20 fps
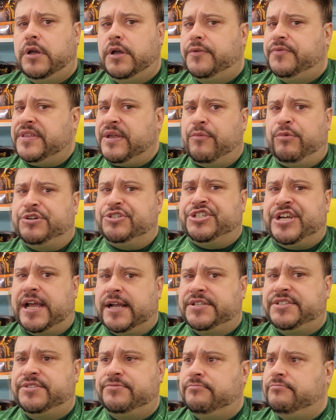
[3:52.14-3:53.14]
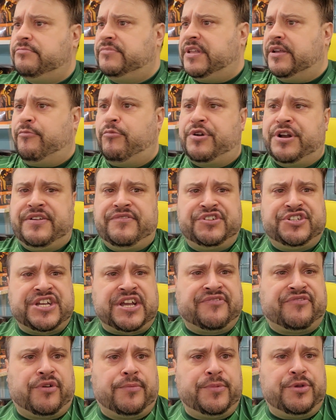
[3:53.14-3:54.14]
They weren't checked. They weren't even checked
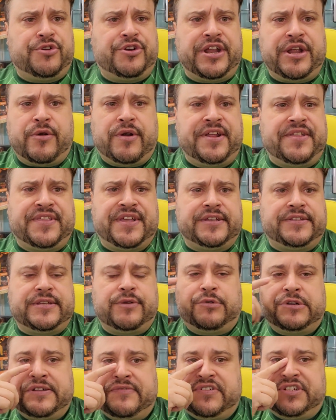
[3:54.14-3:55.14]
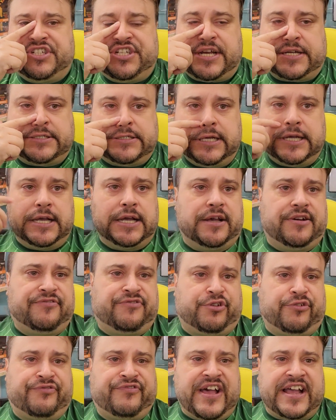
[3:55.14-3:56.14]
for immunity or anything. They weren't even checked
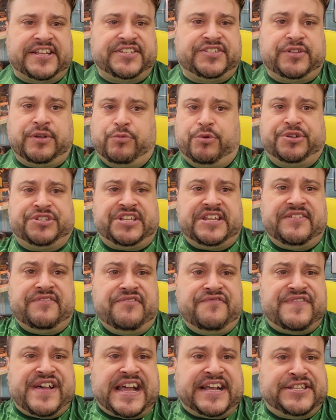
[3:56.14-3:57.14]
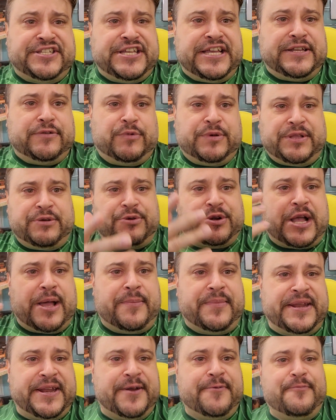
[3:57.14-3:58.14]
for vaccine. There wasn't even vaccine when they were
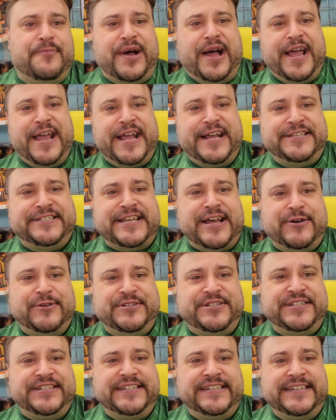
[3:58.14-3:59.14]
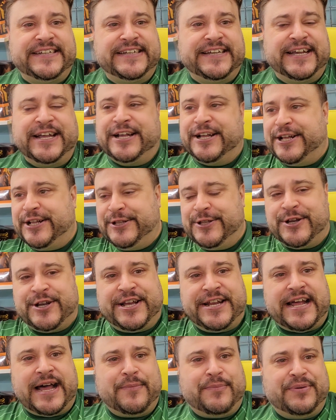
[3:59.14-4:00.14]
coming in and buying us out. Look
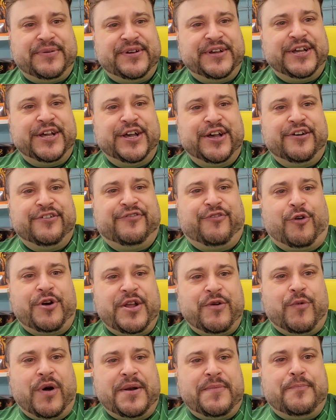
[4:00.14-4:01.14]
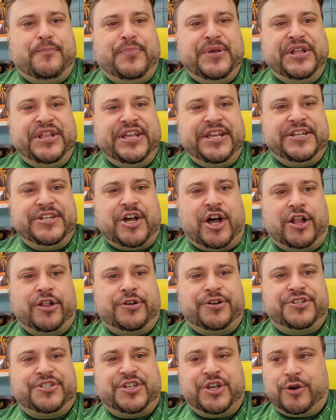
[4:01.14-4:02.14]
it up. $41 billion
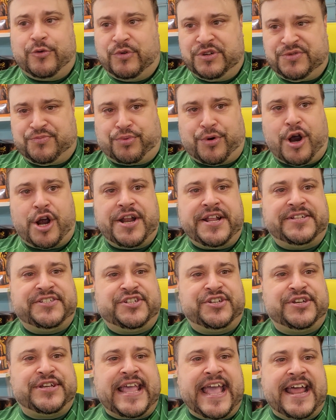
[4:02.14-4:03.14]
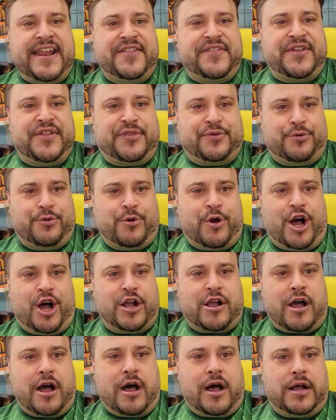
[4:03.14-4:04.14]
was brought into Canada through
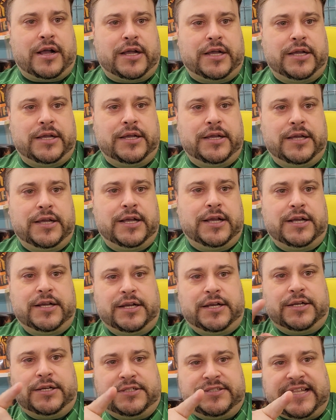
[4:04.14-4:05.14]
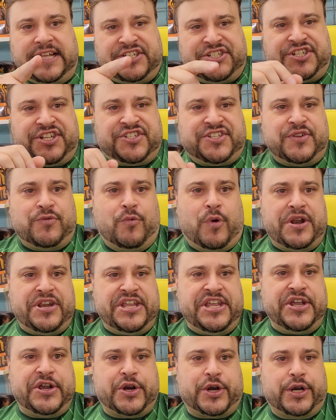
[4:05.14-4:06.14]
Kong. That's just in one
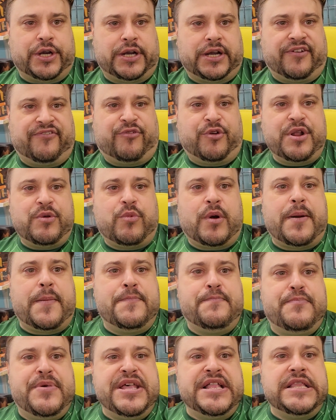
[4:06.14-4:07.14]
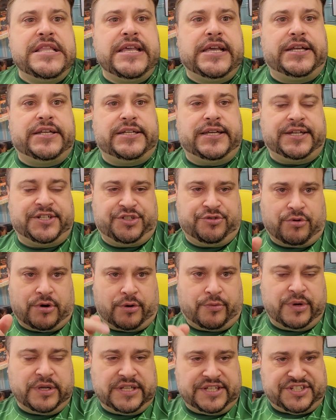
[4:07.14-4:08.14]
year. 41 billion into our
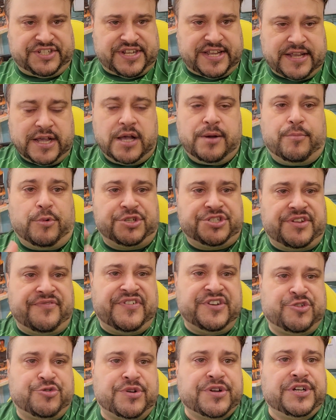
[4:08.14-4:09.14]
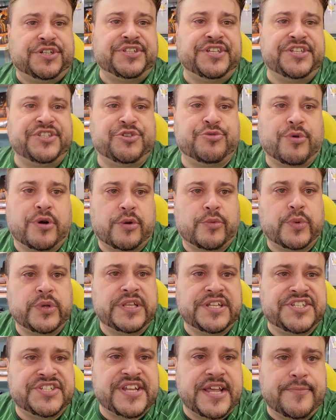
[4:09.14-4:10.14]
real estate. Most of it trickled into our real
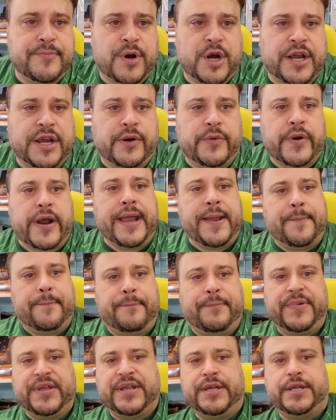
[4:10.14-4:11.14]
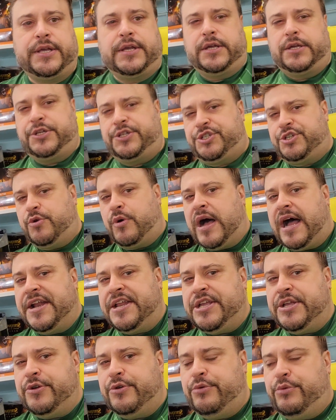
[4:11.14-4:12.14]
estate market, right? So how do
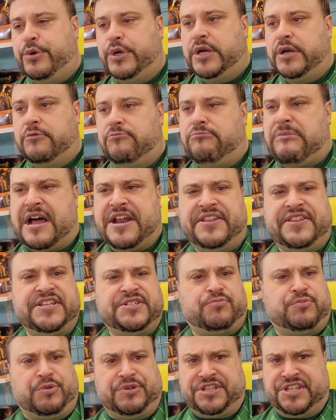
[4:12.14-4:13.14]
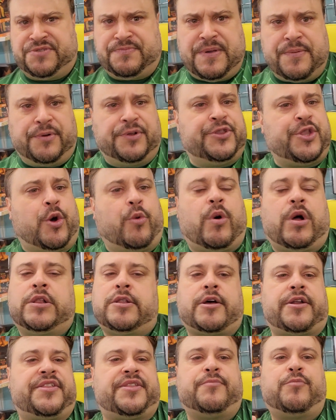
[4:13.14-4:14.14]
you how do these were these people? No, a
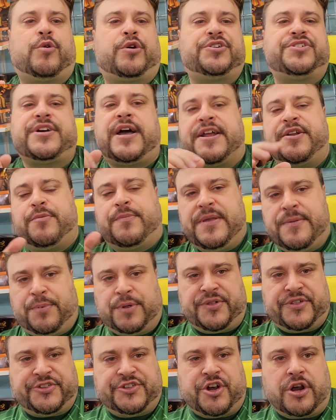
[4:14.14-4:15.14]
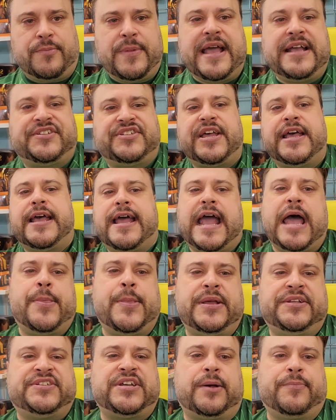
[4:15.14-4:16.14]
lot of them weren't. I know people on the tarmacs, and
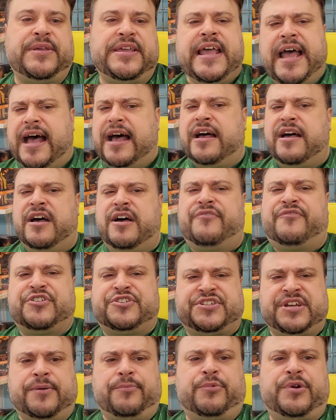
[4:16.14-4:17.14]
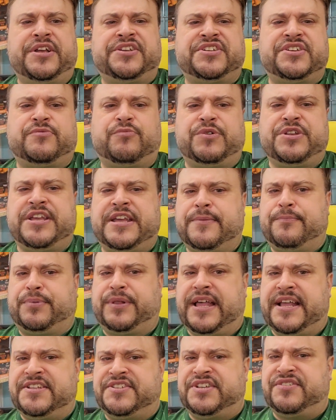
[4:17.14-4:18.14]
they tell me, yeah, for some reason, when you get
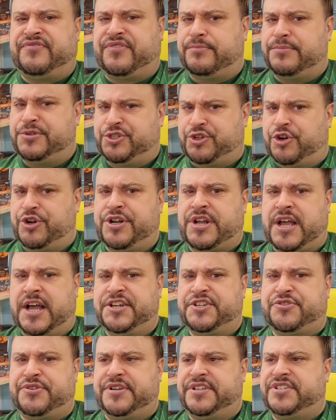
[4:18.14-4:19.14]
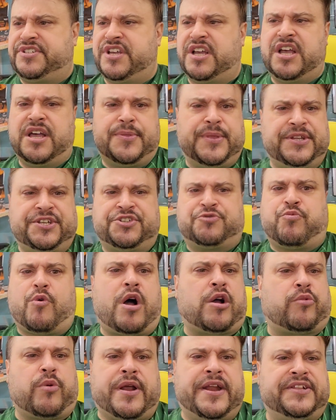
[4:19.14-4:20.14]
planes in from certain countries, they just
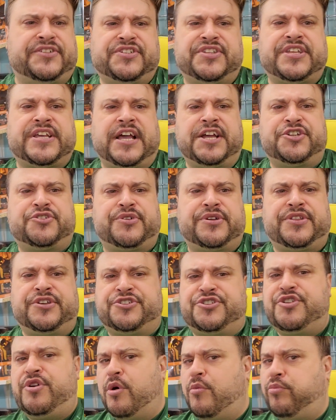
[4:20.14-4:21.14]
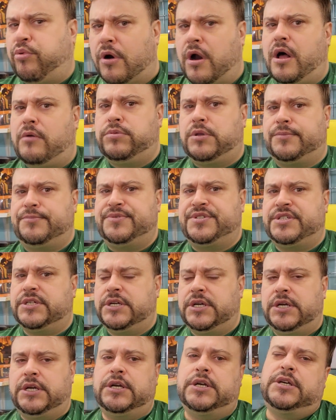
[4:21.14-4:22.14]
walk right into the country. There's no problems.
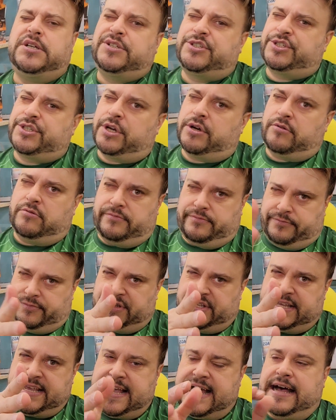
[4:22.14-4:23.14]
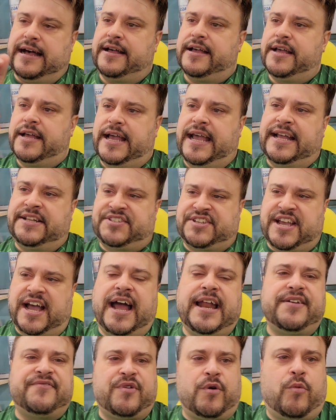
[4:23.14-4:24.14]
So yeah, it's
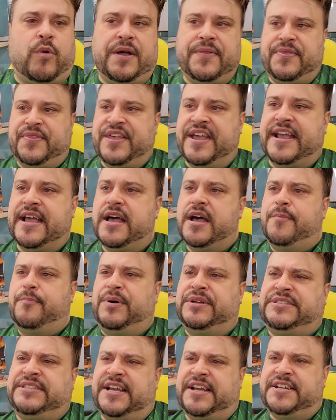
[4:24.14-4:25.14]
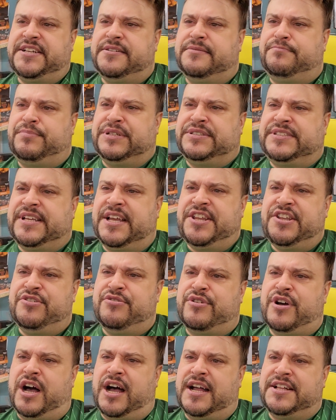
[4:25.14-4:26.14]
kind of a one thing. But then, but then you
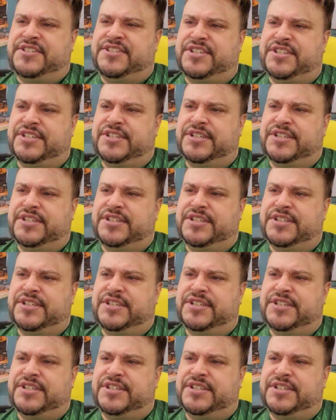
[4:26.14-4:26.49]
got